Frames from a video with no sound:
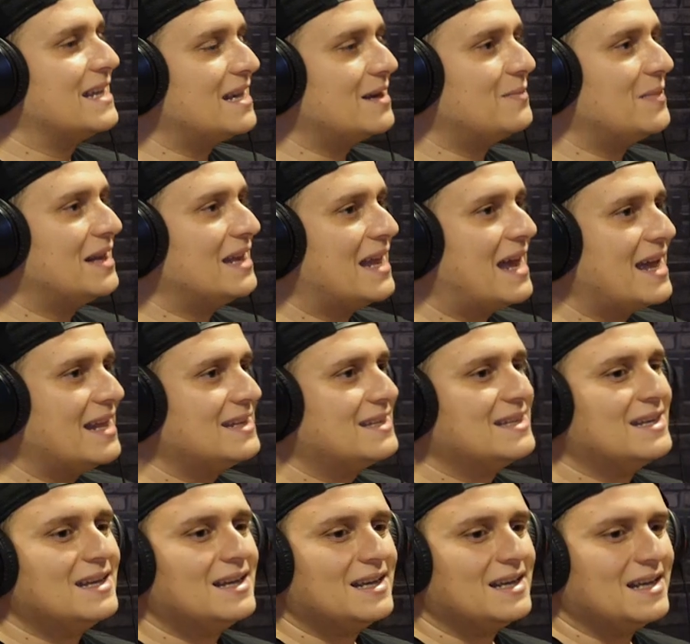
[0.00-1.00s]
letting me
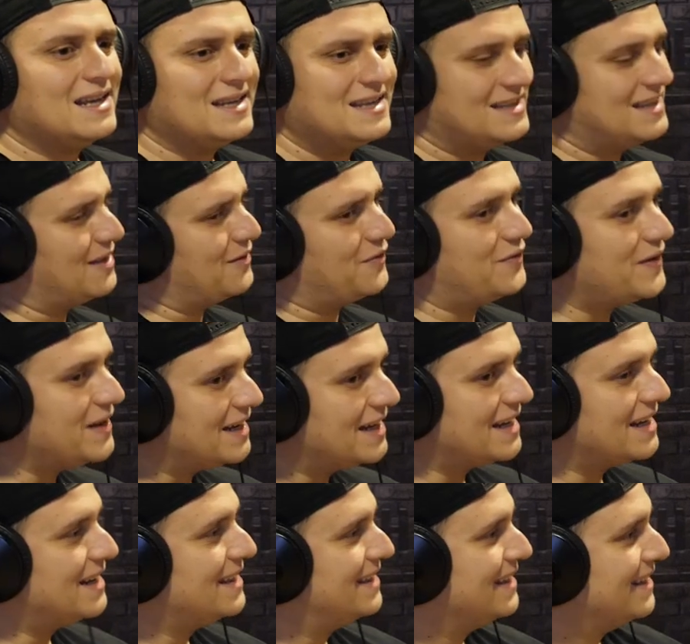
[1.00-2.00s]
land, he's not
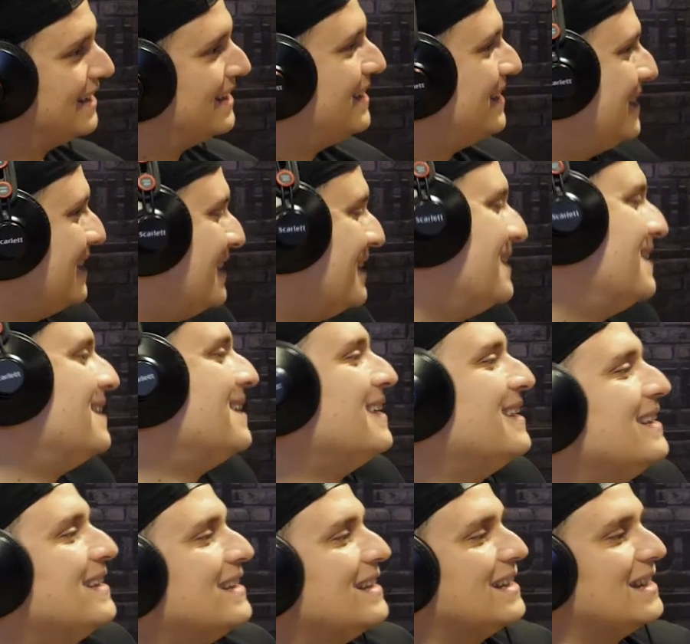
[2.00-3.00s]
feeling anything.
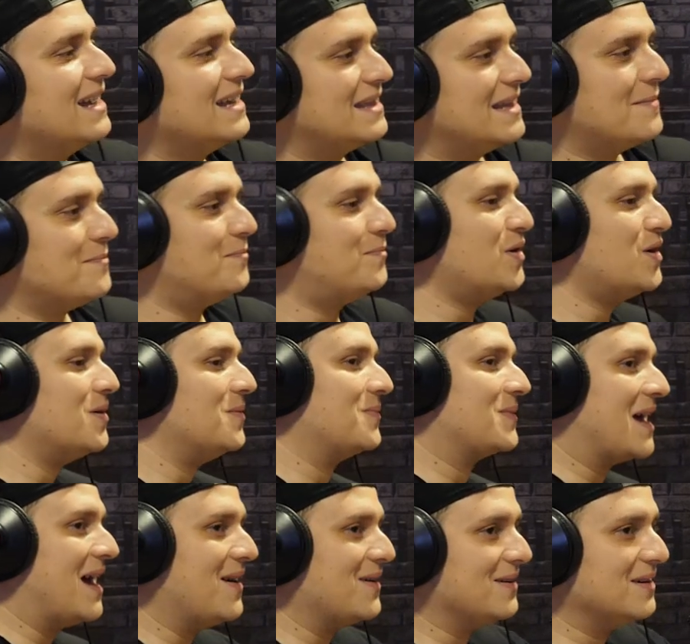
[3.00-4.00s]
And then boom,
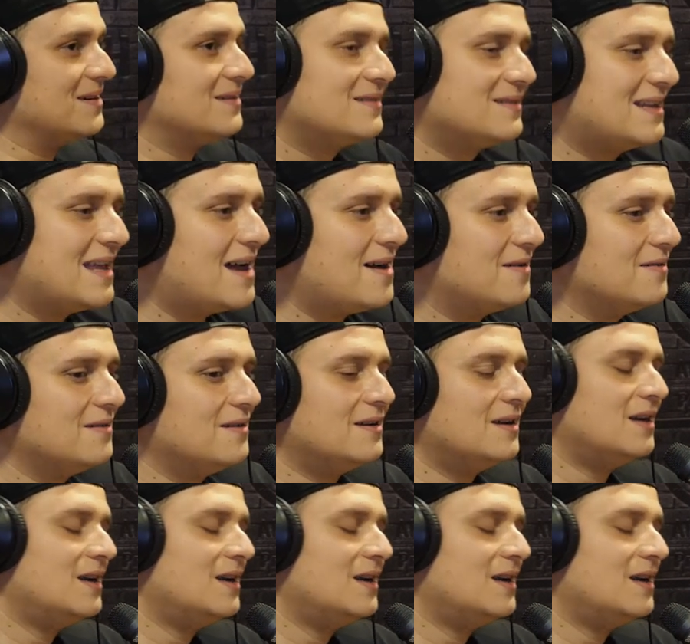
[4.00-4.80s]
countered down.